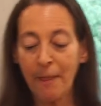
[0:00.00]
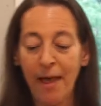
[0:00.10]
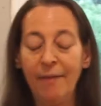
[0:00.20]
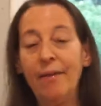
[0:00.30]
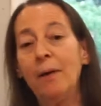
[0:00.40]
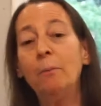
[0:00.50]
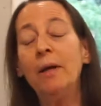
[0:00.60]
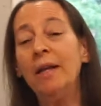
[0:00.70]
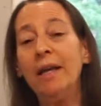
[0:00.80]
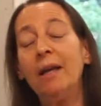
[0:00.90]
And then
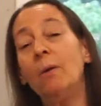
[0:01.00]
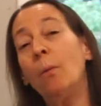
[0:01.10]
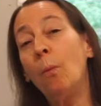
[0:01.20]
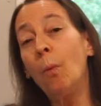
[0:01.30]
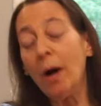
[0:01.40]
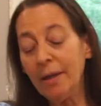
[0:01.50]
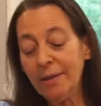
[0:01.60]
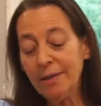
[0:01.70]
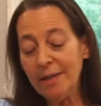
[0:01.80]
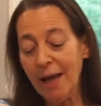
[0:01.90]
we need
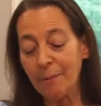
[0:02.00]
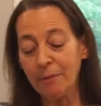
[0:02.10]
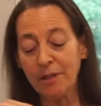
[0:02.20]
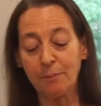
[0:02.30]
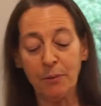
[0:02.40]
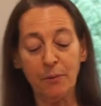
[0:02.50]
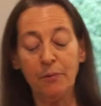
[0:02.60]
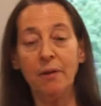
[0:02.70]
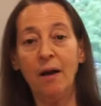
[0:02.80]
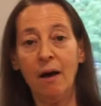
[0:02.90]
1
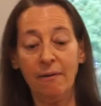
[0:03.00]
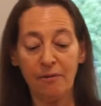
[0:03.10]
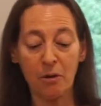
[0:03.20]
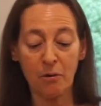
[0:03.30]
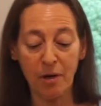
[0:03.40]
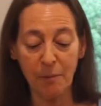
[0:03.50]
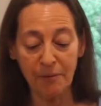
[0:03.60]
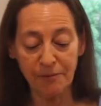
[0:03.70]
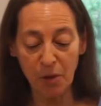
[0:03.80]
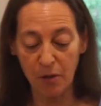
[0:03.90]
tablespoon of the cream
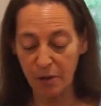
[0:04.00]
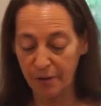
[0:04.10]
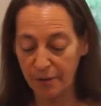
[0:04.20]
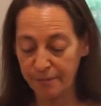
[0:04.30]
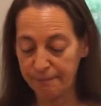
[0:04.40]
of tartar.